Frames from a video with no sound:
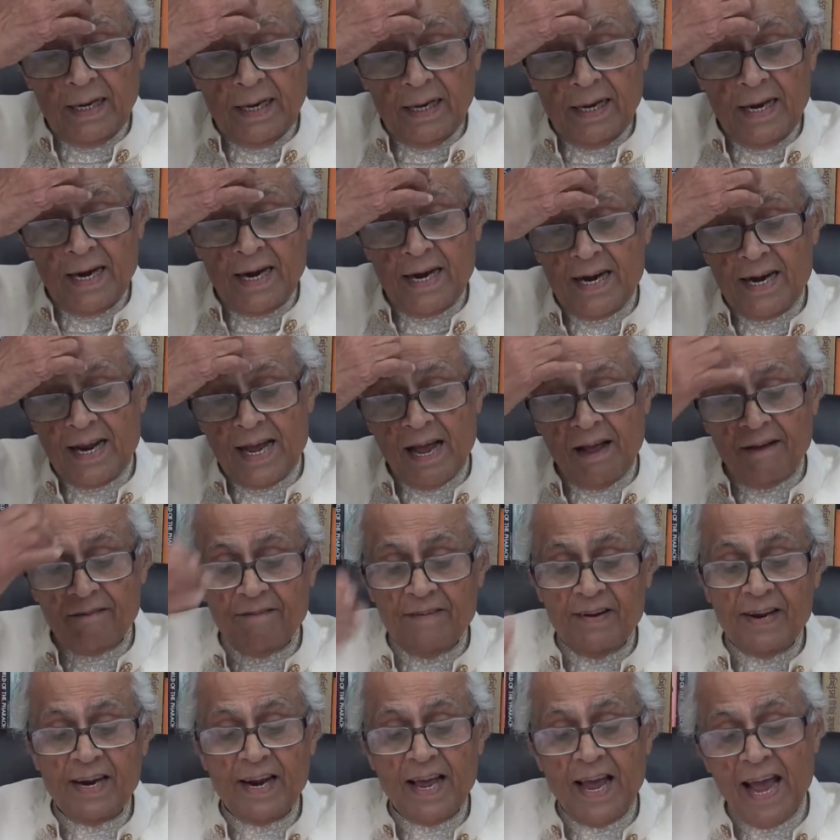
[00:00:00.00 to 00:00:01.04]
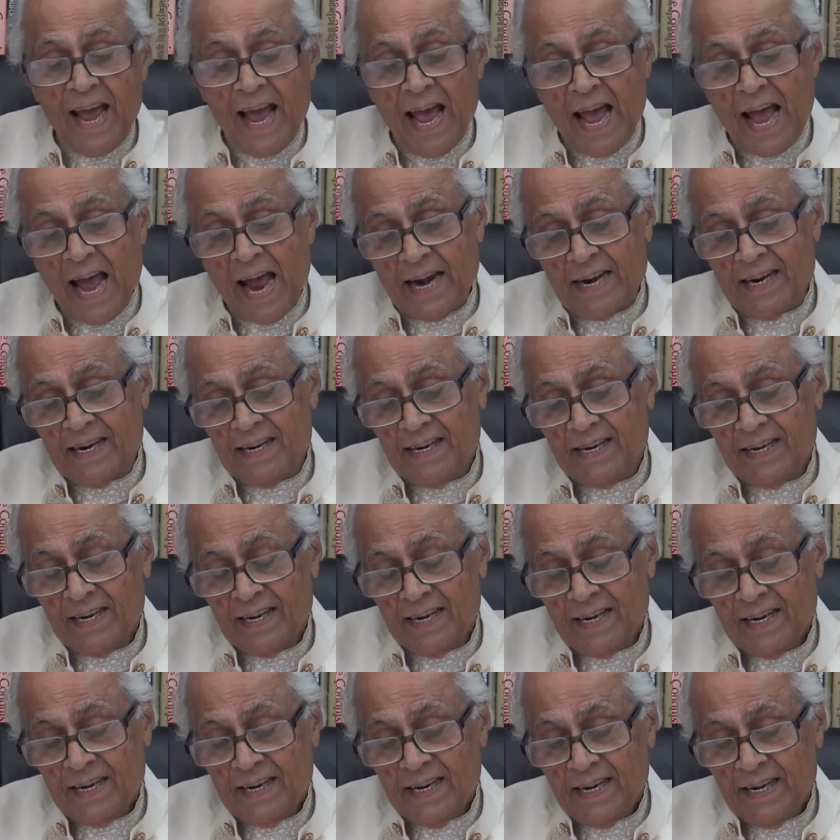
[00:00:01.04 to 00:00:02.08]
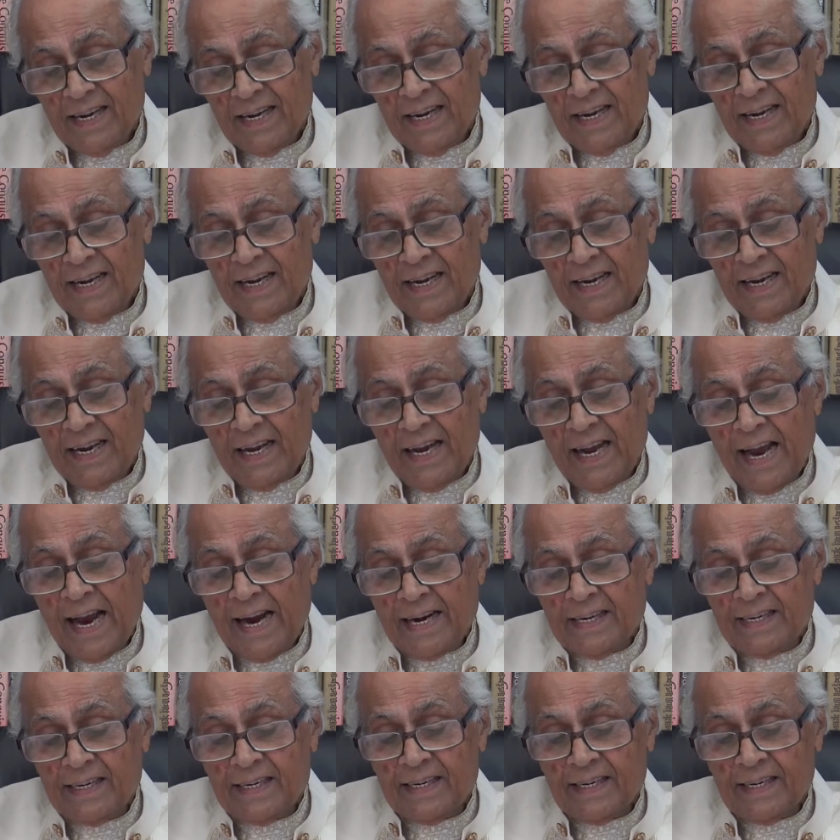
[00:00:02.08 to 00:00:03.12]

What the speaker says: India will add at